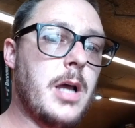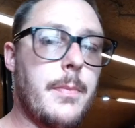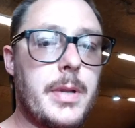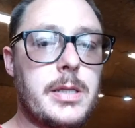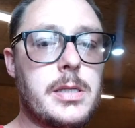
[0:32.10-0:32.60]

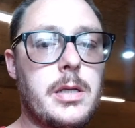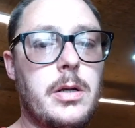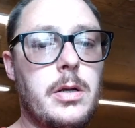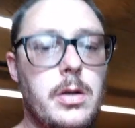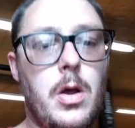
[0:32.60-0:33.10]
top dead
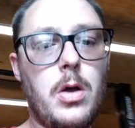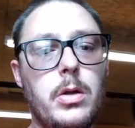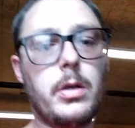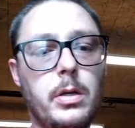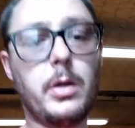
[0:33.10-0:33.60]
center
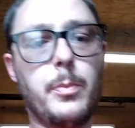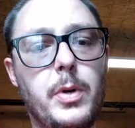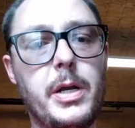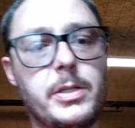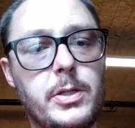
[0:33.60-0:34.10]
on
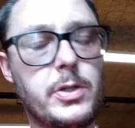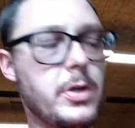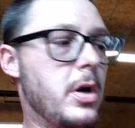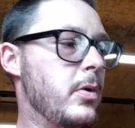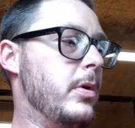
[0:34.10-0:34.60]
compression
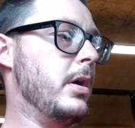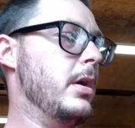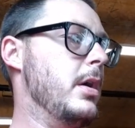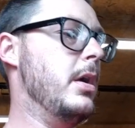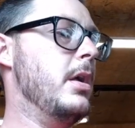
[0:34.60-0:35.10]
stroke
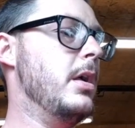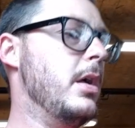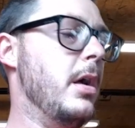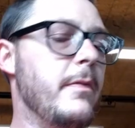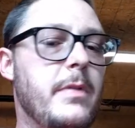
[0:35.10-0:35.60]

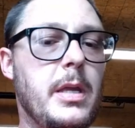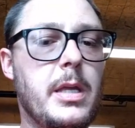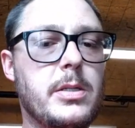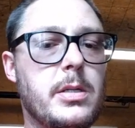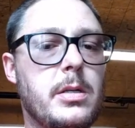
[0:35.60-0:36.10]
of the
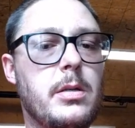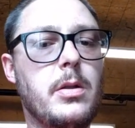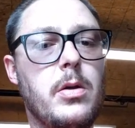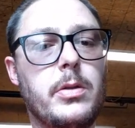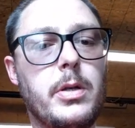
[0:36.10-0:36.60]
engine
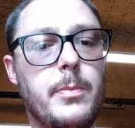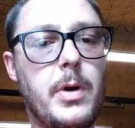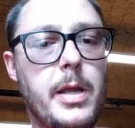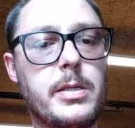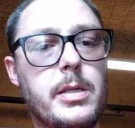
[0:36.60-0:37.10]
on the
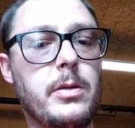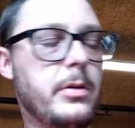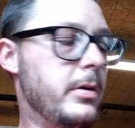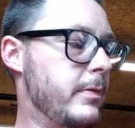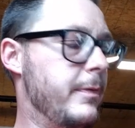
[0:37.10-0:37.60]
number 8
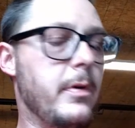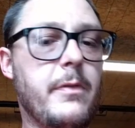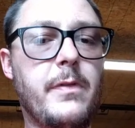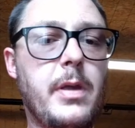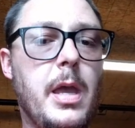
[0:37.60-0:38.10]
cylinder for a
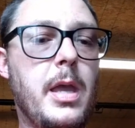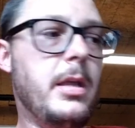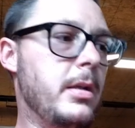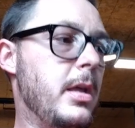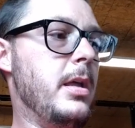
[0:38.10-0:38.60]

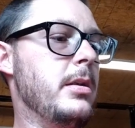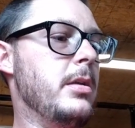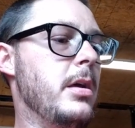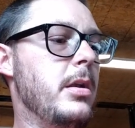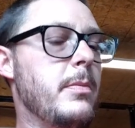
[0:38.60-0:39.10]
V8 and
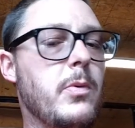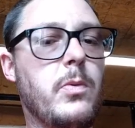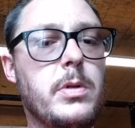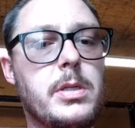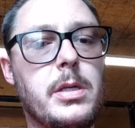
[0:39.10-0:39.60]
number
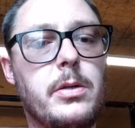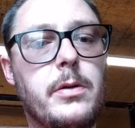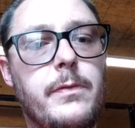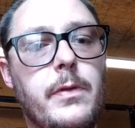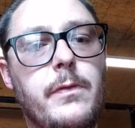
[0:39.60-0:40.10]
1
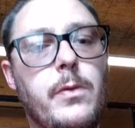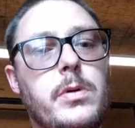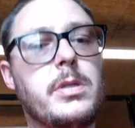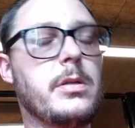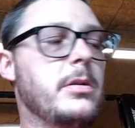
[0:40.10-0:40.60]
cylinder for the 4
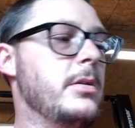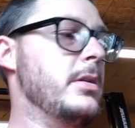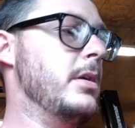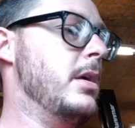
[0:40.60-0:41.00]
cylinders,